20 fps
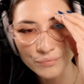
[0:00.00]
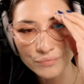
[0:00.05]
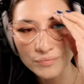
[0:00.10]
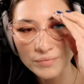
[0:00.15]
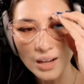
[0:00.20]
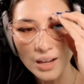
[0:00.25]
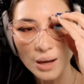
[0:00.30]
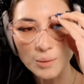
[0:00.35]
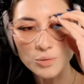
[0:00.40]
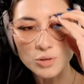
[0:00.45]

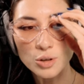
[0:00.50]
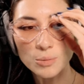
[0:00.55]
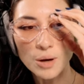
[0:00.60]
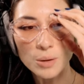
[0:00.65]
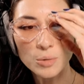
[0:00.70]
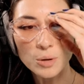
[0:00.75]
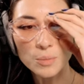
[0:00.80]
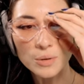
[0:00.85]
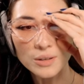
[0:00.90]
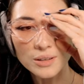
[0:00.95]
I'm so
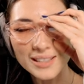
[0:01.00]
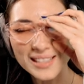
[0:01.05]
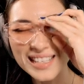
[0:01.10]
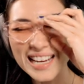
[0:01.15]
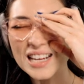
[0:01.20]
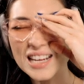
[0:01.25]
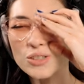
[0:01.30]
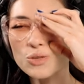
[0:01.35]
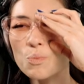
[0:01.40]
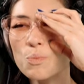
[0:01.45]
memorable.
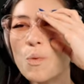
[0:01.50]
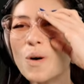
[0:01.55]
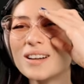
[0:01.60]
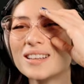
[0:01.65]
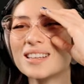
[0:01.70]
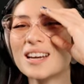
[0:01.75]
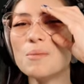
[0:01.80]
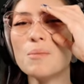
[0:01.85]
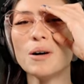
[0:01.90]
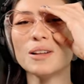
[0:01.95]
Slate, what?
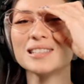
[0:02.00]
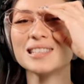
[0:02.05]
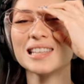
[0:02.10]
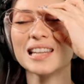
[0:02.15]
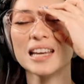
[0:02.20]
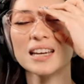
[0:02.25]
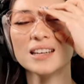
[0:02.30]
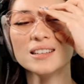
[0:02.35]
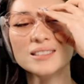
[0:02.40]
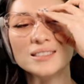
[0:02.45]
Come on, Slate.